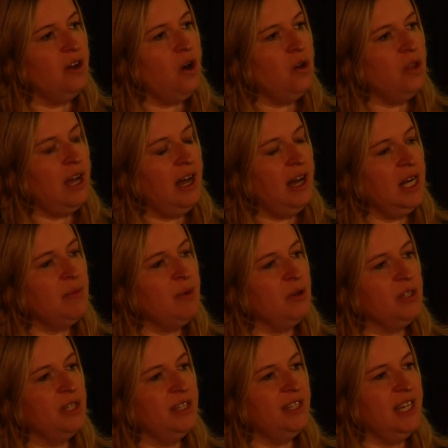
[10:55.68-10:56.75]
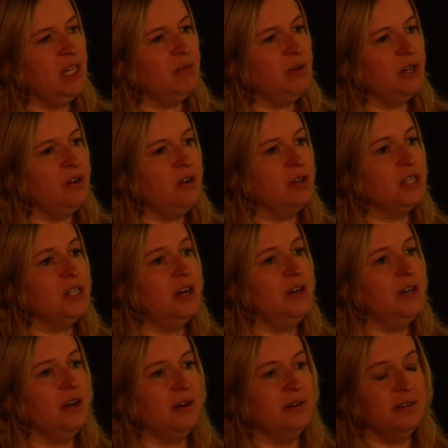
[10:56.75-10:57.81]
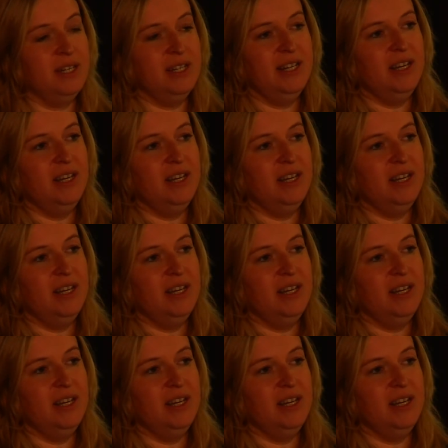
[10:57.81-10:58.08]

all the animals, they said, were nocturnal,